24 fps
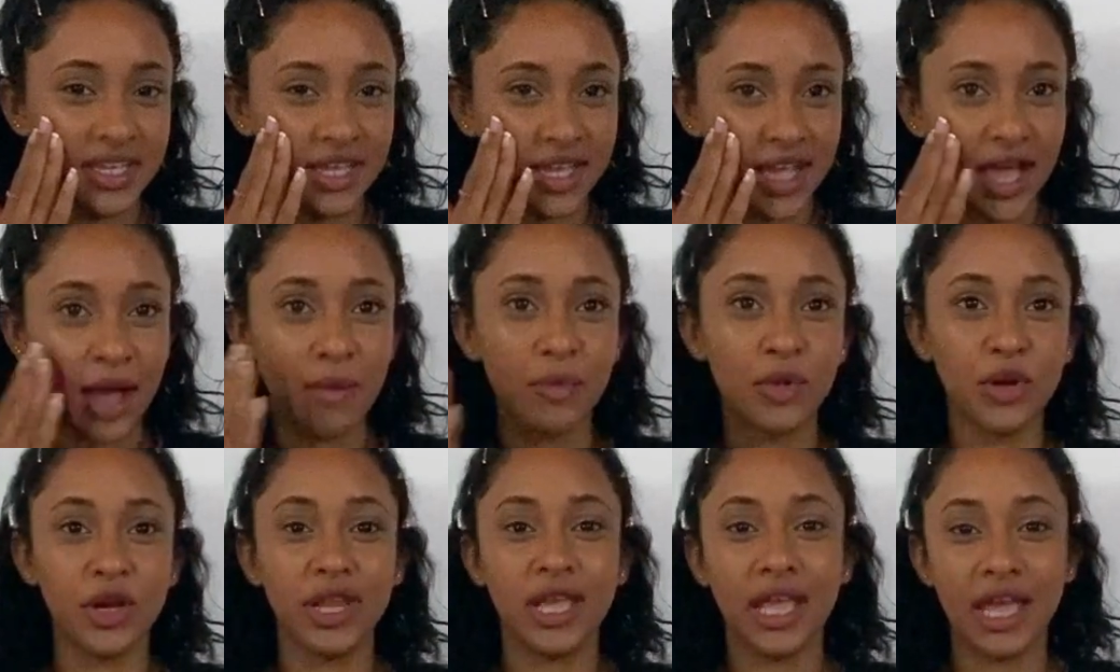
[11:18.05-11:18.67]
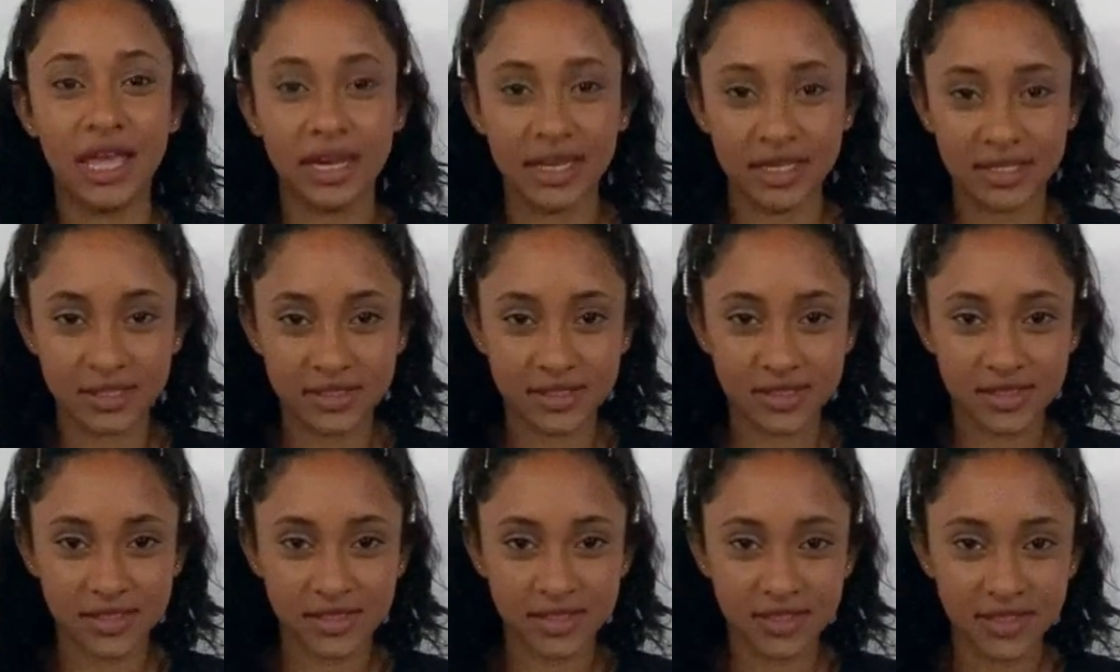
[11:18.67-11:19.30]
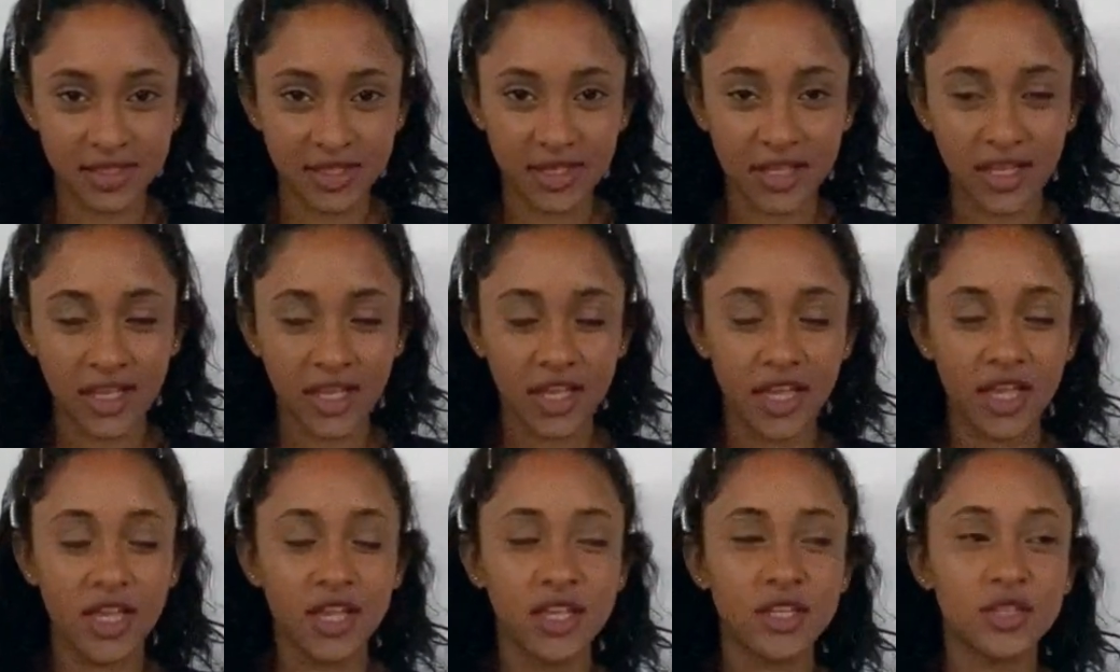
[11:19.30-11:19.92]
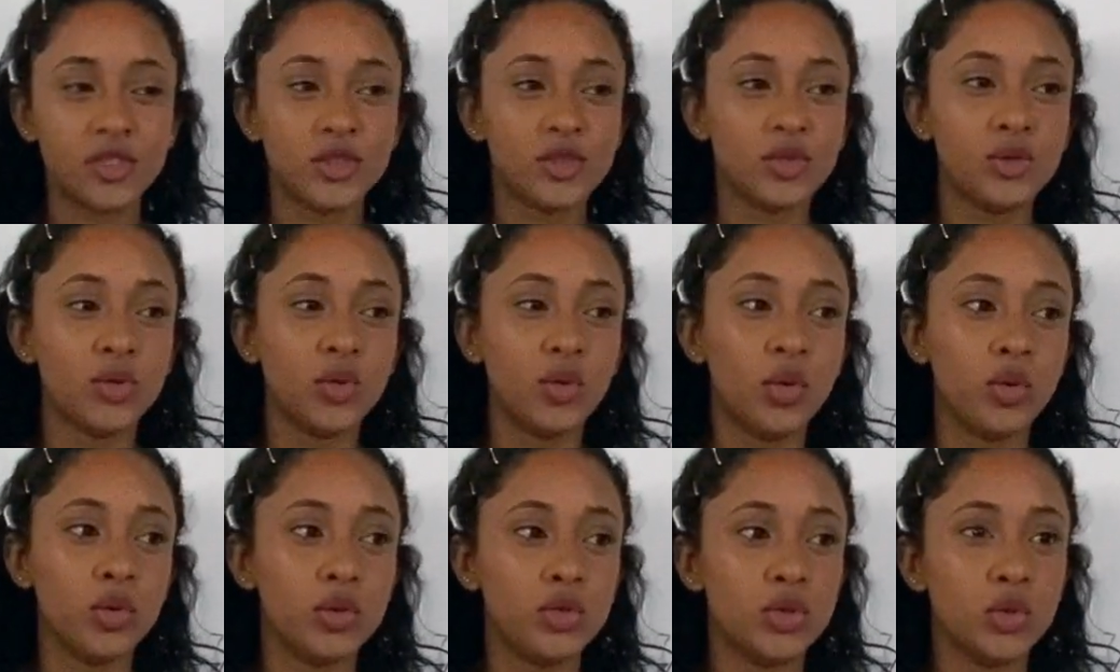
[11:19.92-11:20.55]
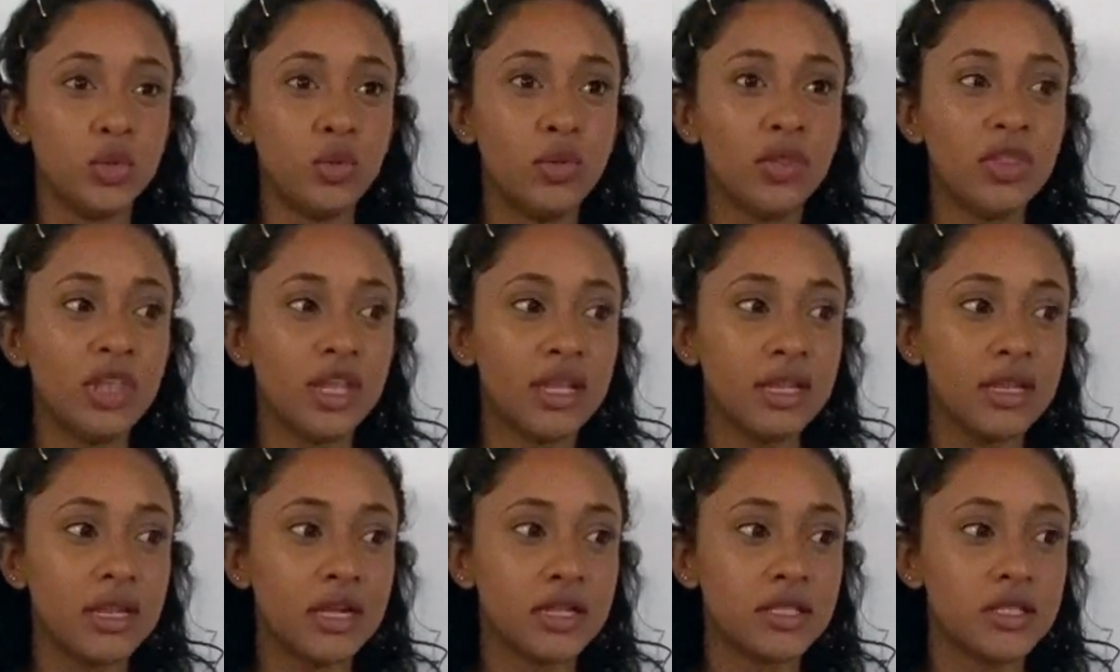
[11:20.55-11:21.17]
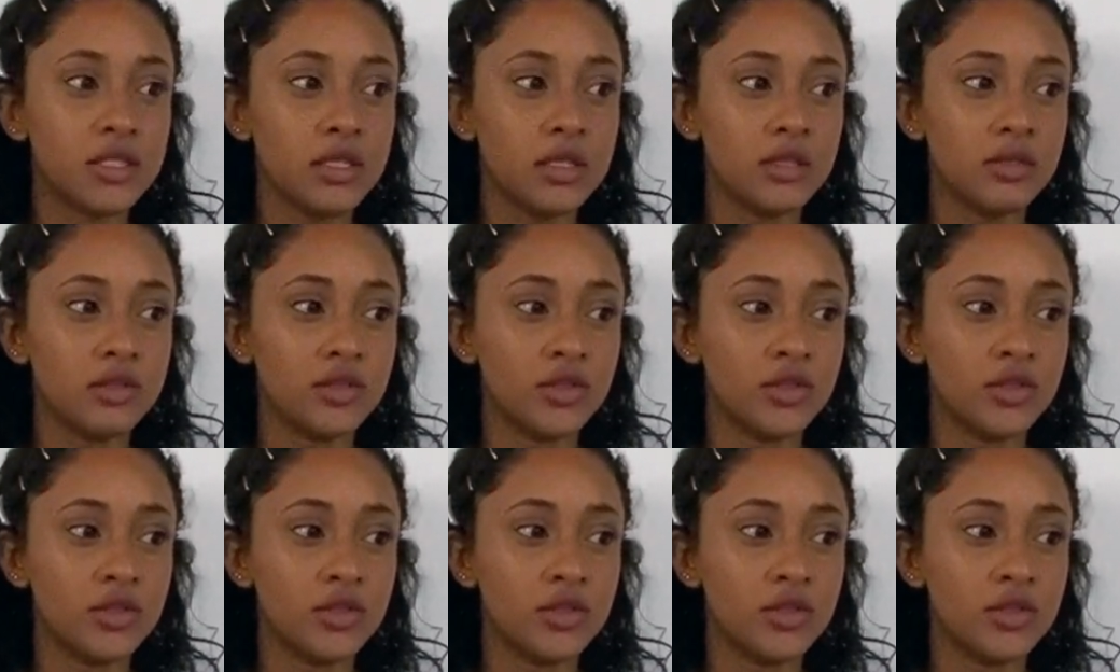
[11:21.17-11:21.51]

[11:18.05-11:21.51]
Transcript: I'm gonna get it. So don't think that you